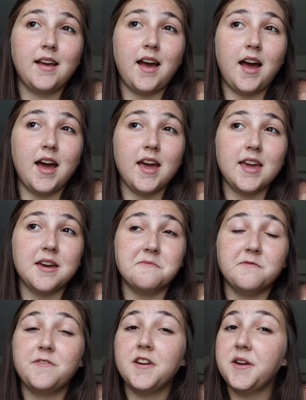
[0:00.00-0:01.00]
I
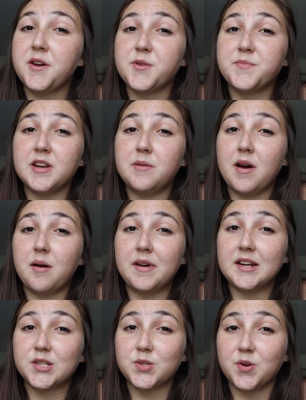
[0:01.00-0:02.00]
am very open about
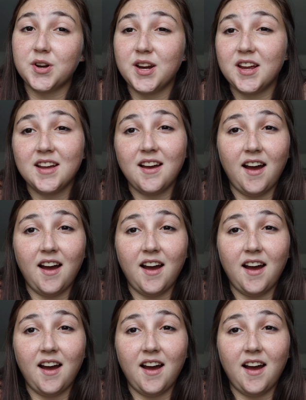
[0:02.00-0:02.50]
my story.